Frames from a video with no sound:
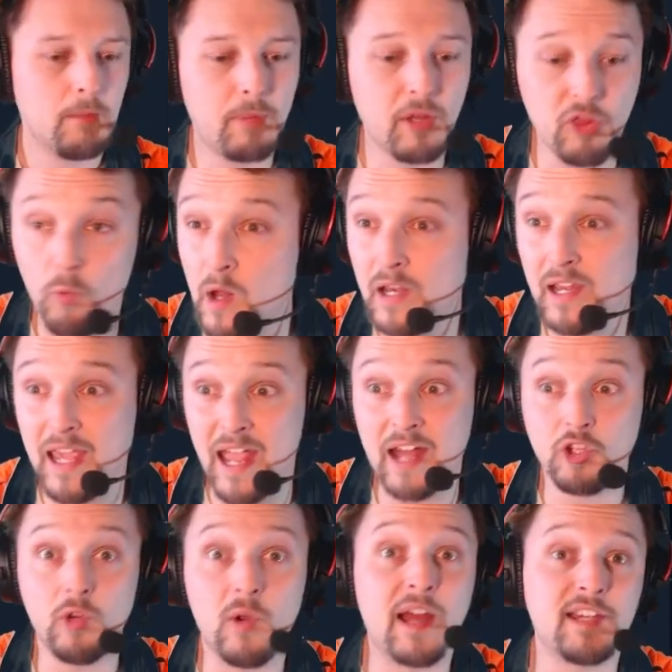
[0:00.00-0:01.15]
But the one
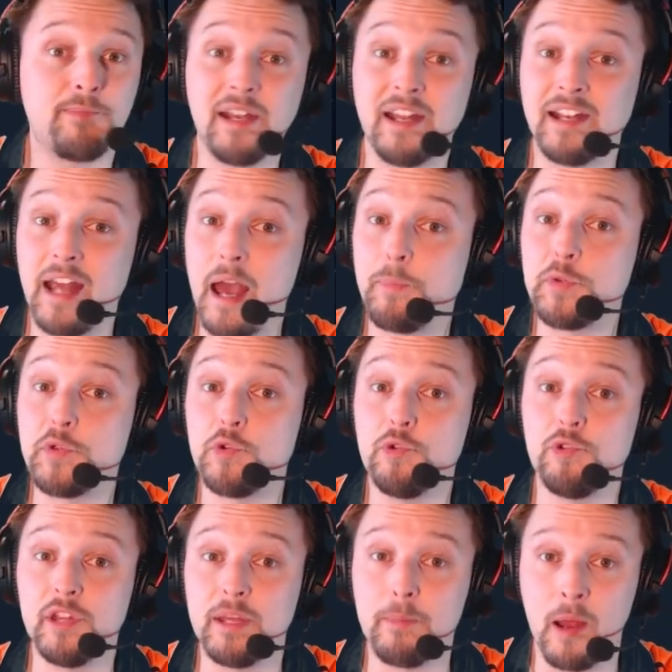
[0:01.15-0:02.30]
Gantu has been an
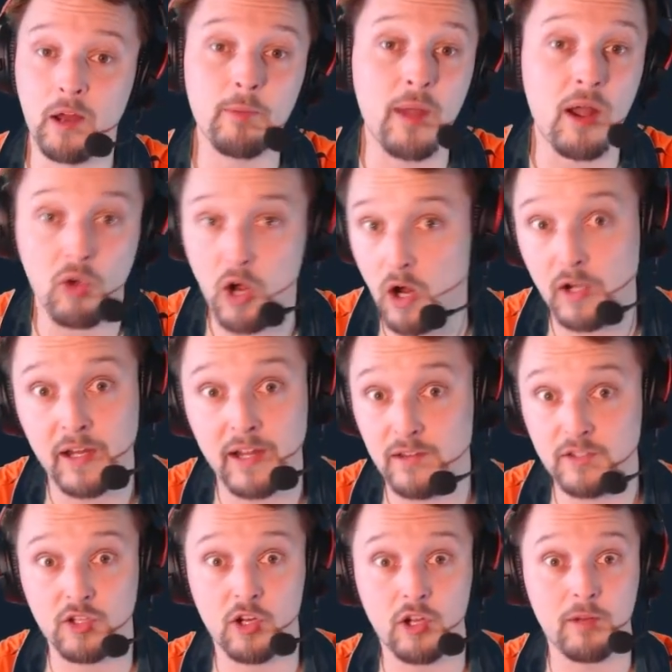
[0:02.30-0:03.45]
absolutely paramount card in
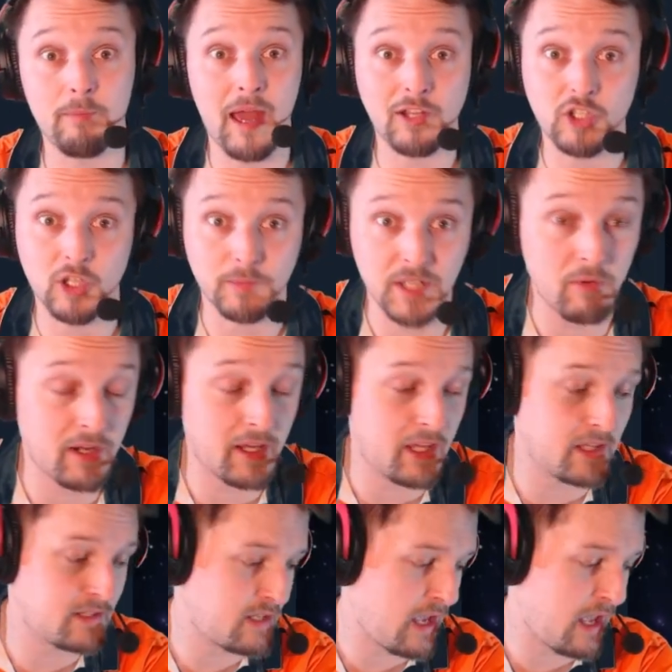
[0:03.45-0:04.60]
certain matchups. I went
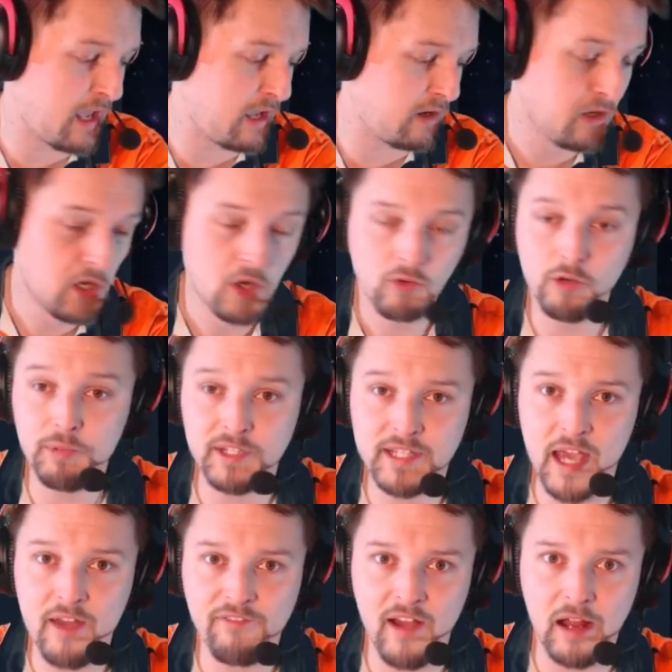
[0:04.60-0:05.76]
against a Ruby
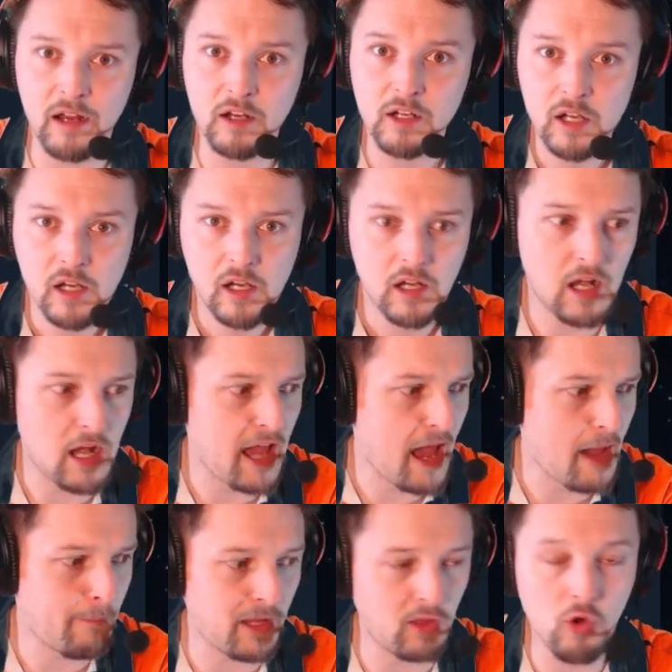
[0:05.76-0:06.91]
Sapphire
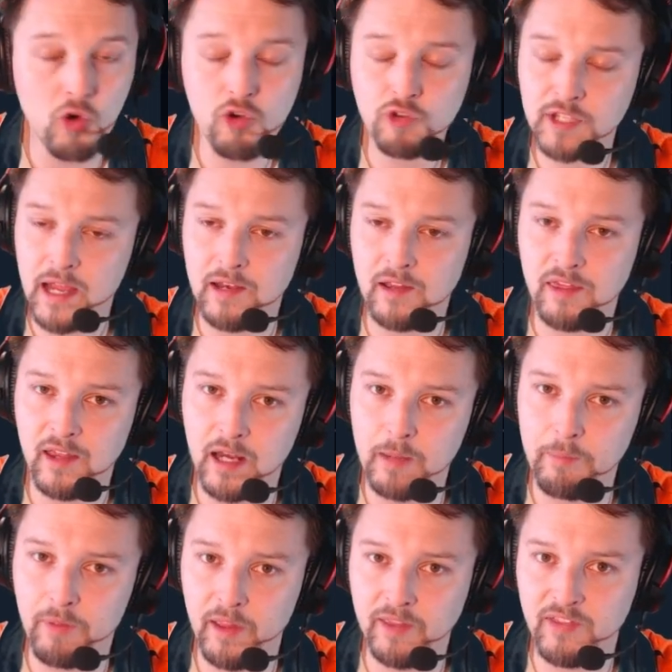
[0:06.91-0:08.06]
at my locals kind of thing, and I
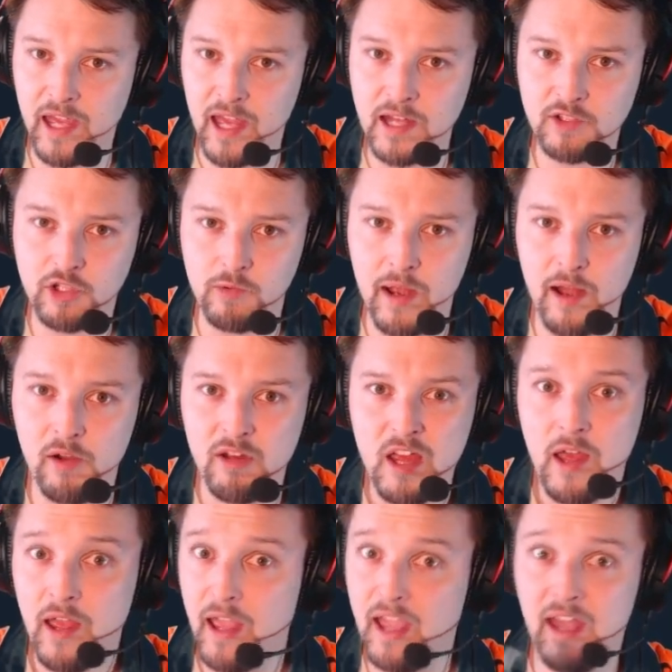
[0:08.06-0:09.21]
played the Gantu out,
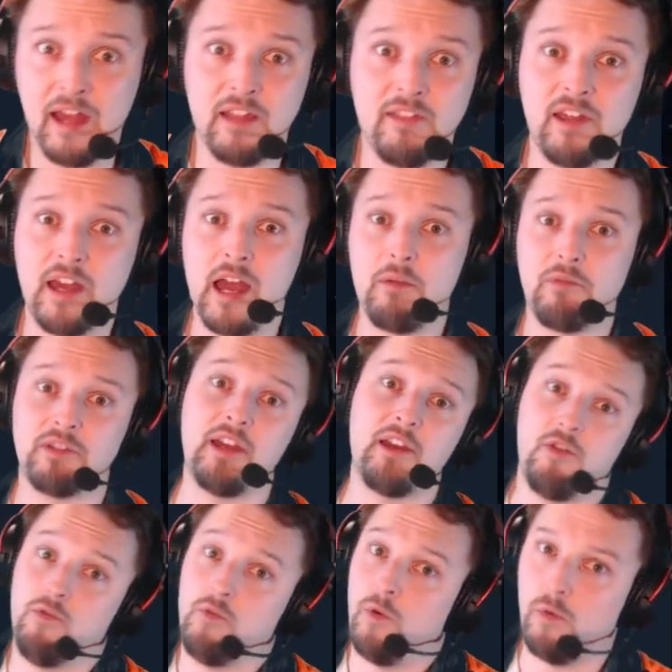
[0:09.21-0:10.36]
and the guy was like,
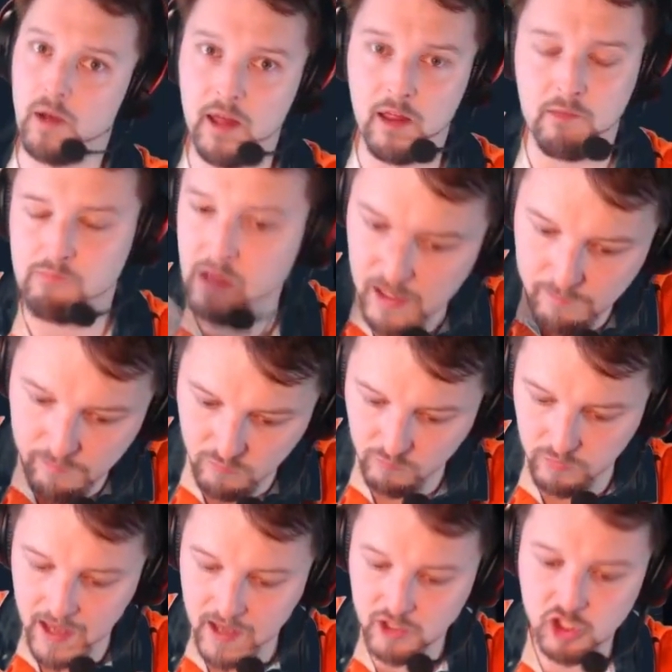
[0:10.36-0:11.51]
cool, well, I'm
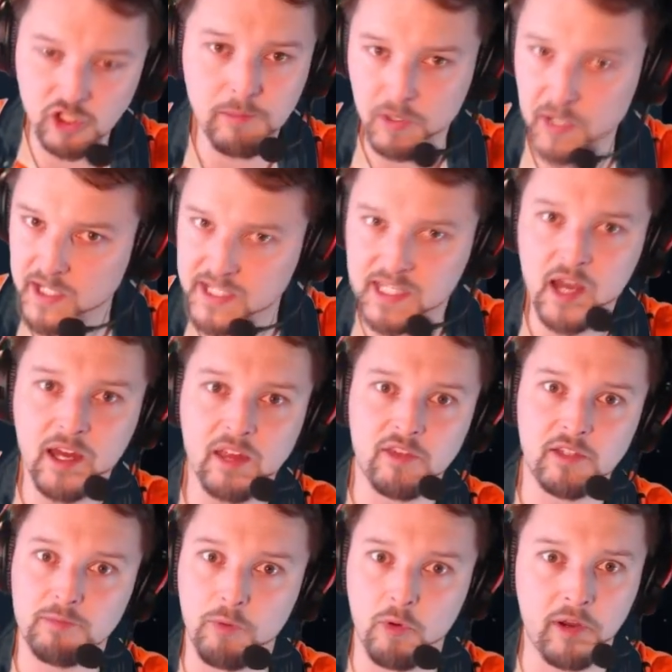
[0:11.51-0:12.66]
actually pretty stuck at
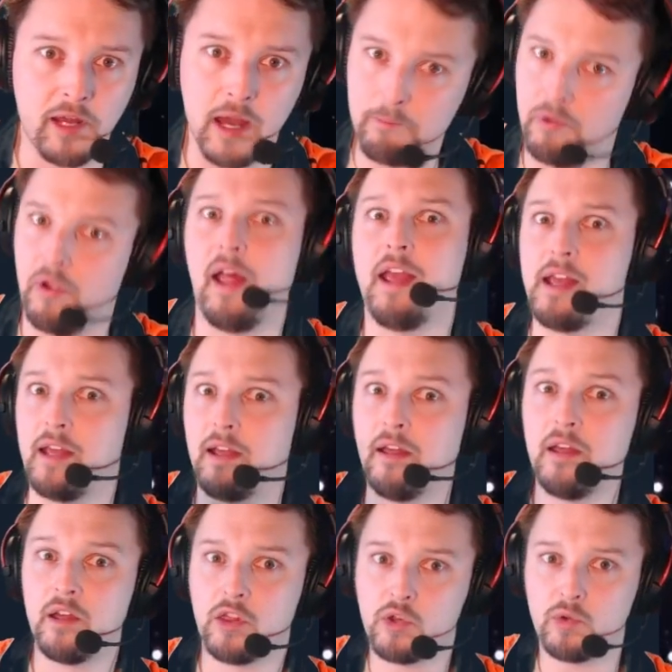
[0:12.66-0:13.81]
this point. I'm playing
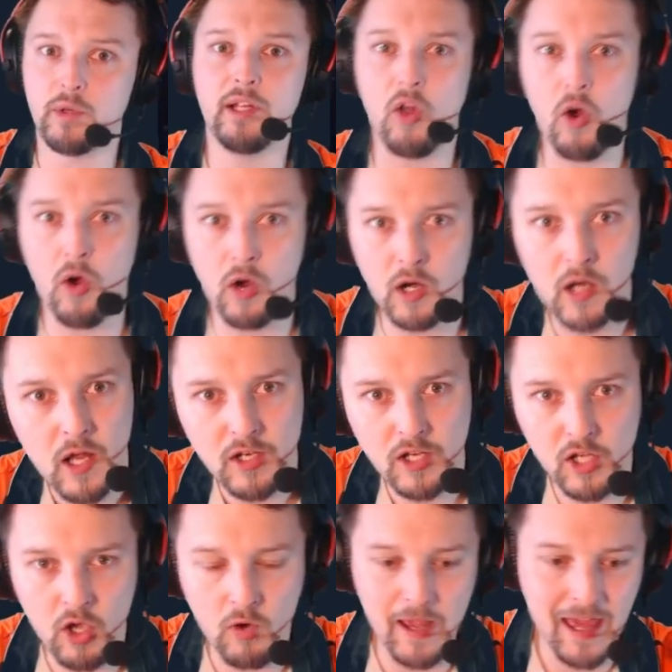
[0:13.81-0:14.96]
3 lore to
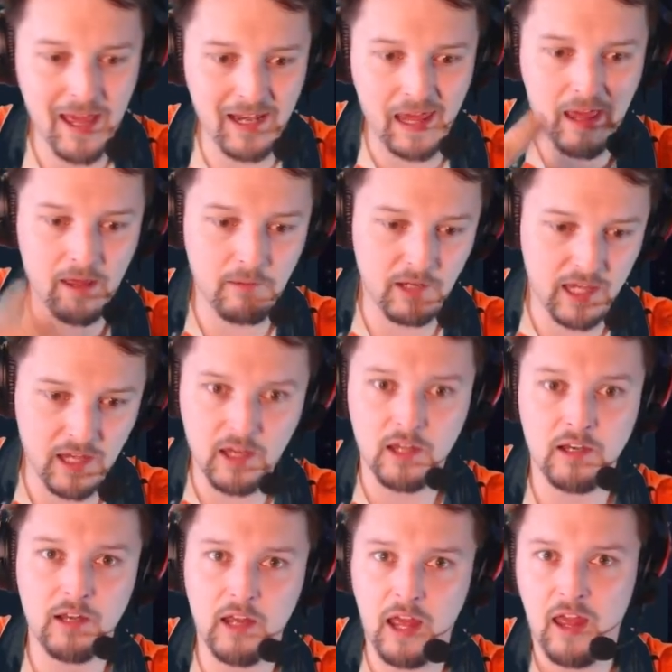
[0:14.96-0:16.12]
go ahead and get
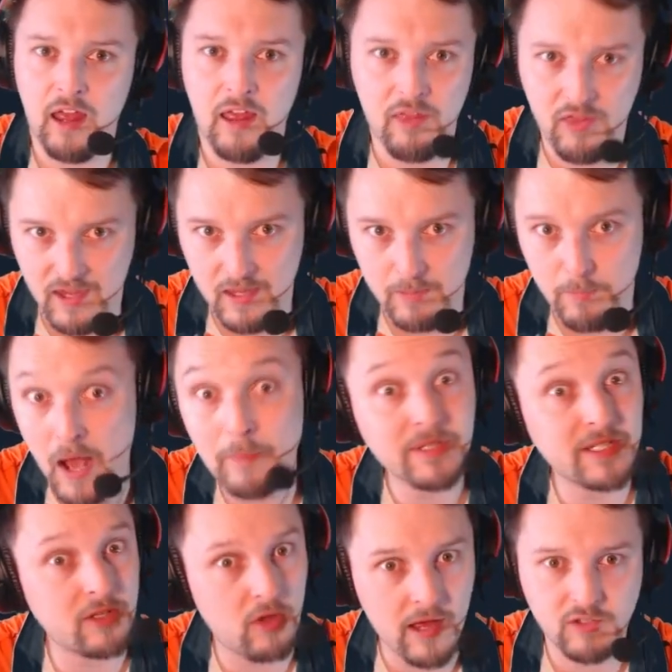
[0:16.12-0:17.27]
the
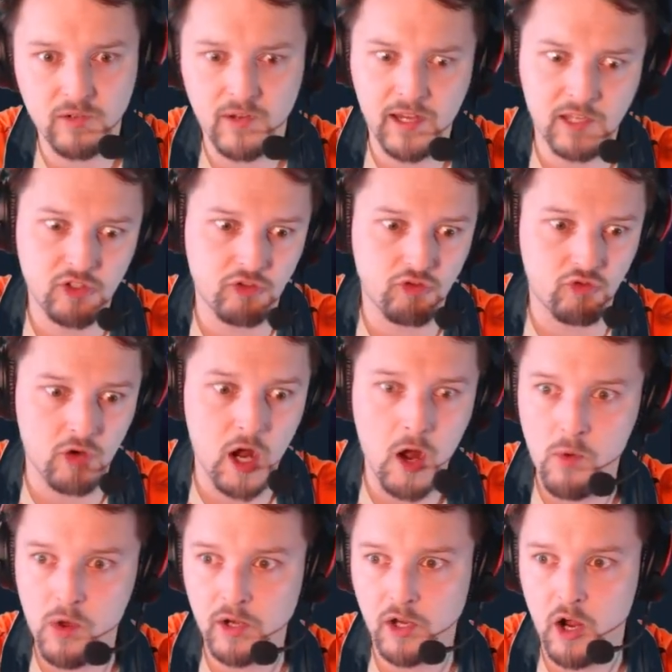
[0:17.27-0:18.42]
Popsicle out so I can just draw
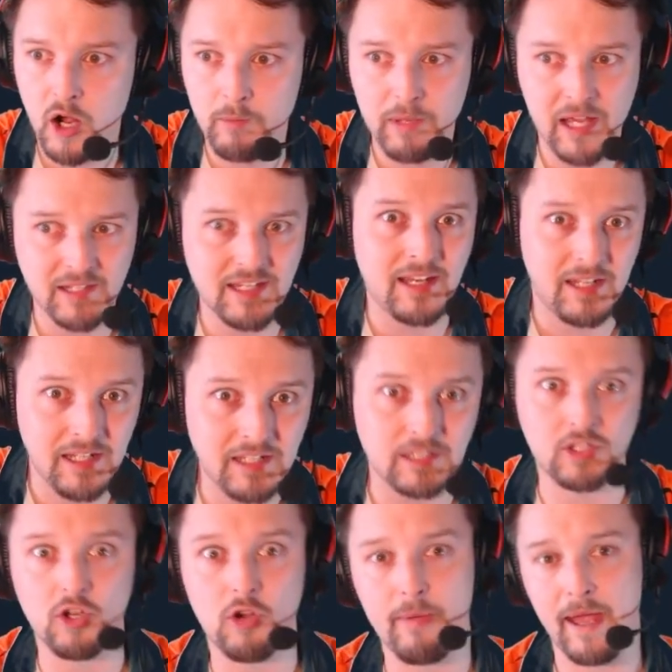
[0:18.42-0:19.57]
1 card because I need it
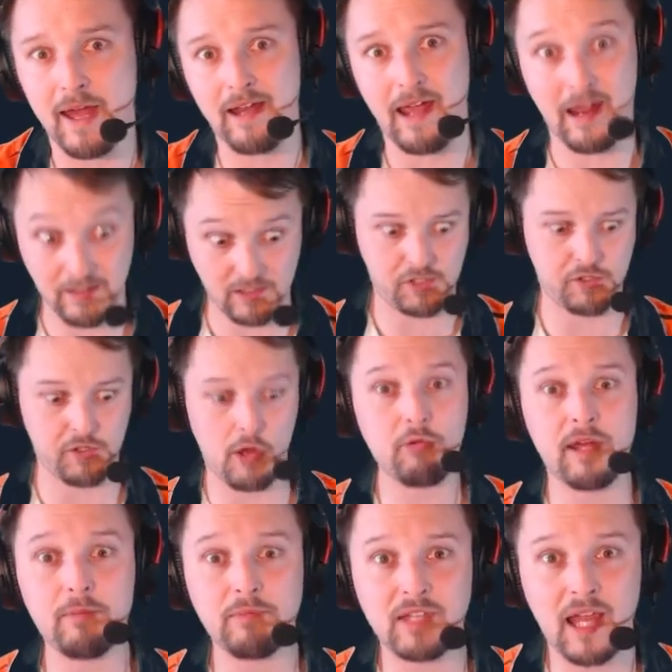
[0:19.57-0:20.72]
so bad, and it slowed
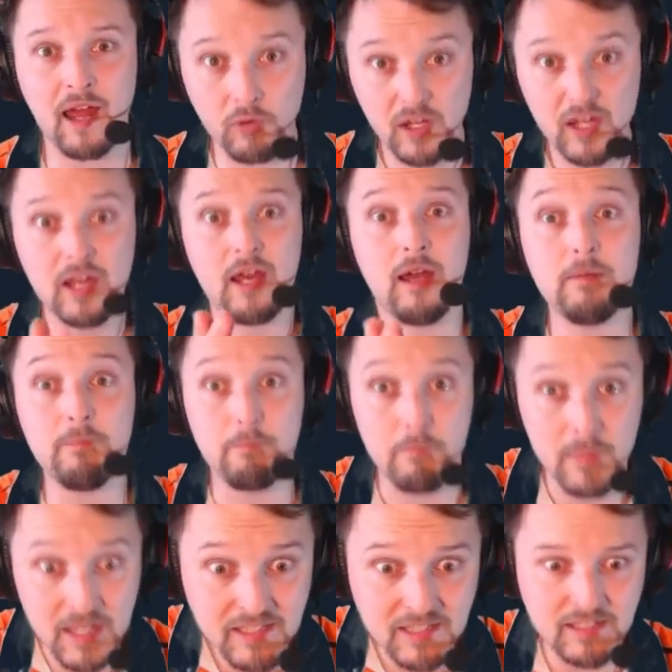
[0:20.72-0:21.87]
him down
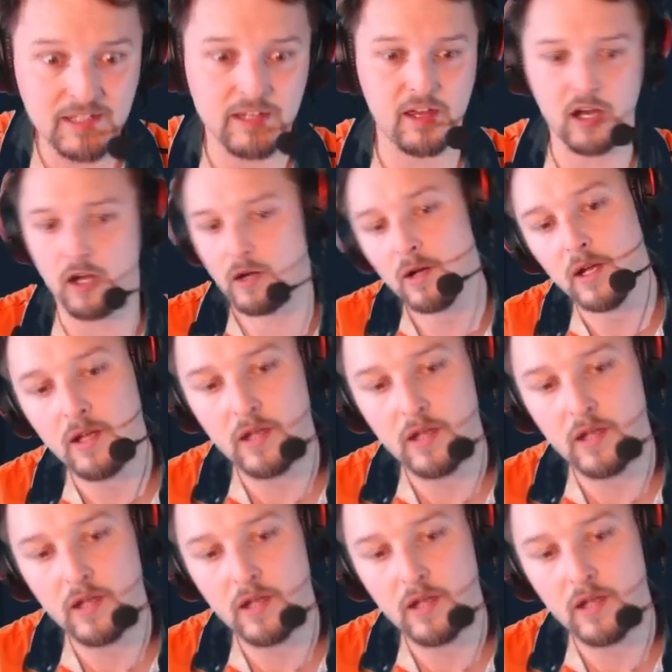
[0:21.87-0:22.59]
immensely there.